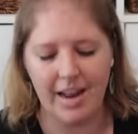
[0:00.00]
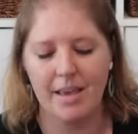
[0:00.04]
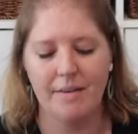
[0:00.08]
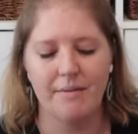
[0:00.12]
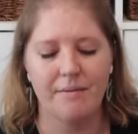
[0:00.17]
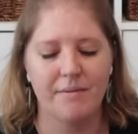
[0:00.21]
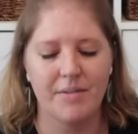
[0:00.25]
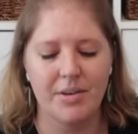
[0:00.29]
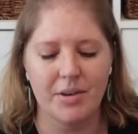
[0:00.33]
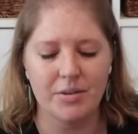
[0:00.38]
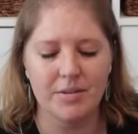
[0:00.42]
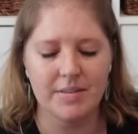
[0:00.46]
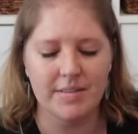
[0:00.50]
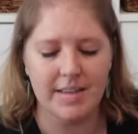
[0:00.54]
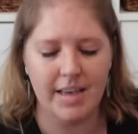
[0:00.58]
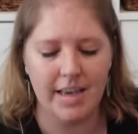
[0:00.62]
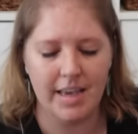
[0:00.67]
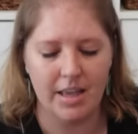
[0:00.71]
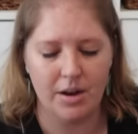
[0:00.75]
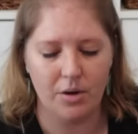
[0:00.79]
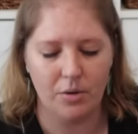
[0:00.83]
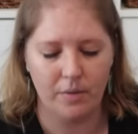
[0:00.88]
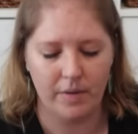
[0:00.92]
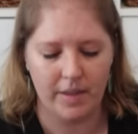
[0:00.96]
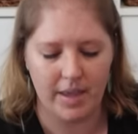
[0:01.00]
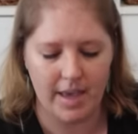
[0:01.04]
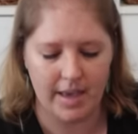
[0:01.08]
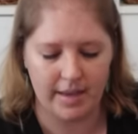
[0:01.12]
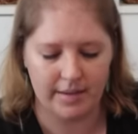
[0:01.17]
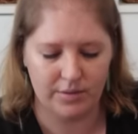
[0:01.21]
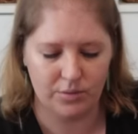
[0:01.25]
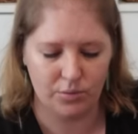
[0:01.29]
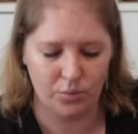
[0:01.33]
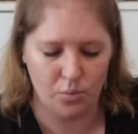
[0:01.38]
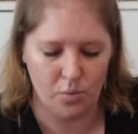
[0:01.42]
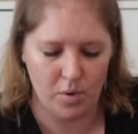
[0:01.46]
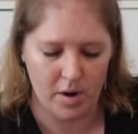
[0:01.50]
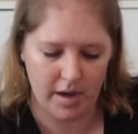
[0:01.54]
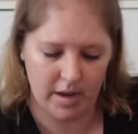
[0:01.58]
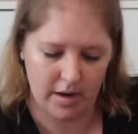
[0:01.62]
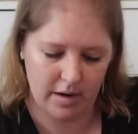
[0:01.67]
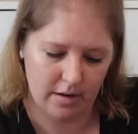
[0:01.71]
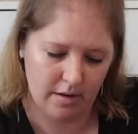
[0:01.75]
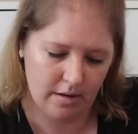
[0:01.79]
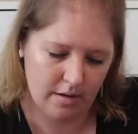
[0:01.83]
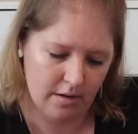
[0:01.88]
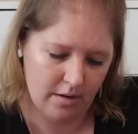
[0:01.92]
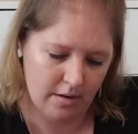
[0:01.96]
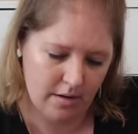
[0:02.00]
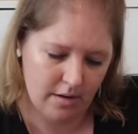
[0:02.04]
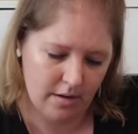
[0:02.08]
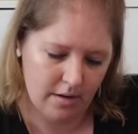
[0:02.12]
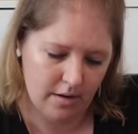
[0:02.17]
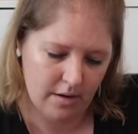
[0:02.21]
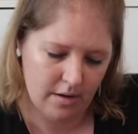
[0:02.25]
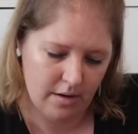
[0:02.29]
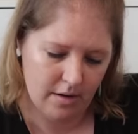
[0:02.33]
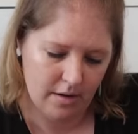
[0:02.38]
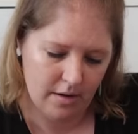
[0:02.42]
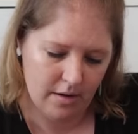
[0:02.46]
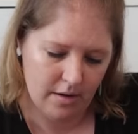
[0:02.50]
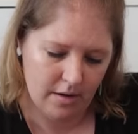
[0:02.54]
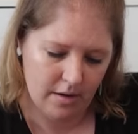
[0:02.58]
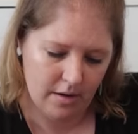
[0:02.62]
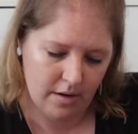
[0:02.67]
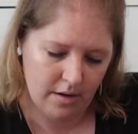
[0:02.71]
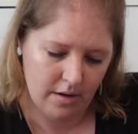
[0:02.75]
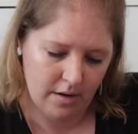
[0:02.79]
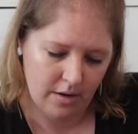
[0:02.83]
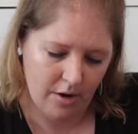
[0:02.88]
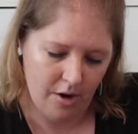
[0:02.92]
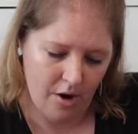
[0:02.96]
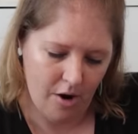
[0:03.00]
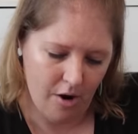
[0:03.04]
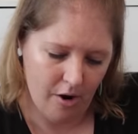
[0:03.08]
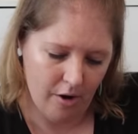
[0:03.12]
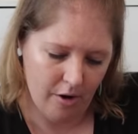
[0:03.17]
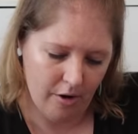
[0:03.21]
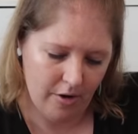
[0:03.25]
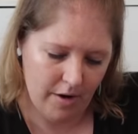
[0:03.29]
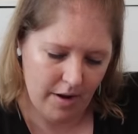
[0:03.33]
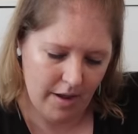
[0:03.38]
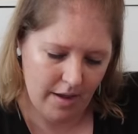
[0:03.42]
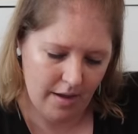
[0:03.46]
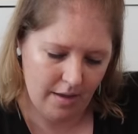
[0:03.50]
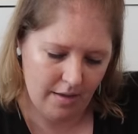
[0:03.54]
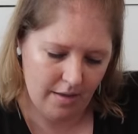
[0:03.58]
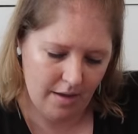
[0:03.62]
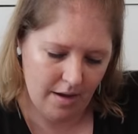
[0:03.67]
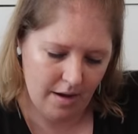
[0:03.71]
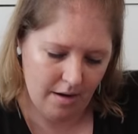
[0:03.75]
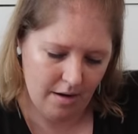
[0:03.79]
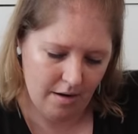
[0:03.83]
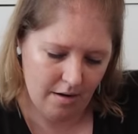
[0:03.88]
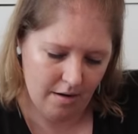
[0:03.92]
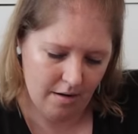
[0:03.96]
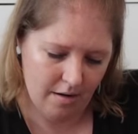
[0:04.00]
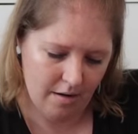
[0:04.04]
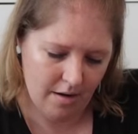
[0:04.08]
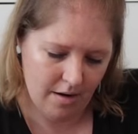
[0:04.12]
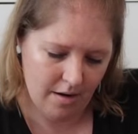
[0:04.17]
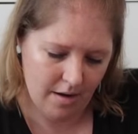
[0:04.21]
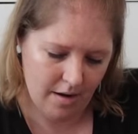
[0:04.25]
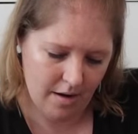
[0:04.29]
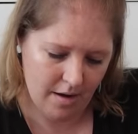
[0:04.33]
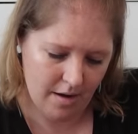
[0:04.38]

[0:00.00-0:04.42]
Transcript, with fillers: It feels like it only has one card in there.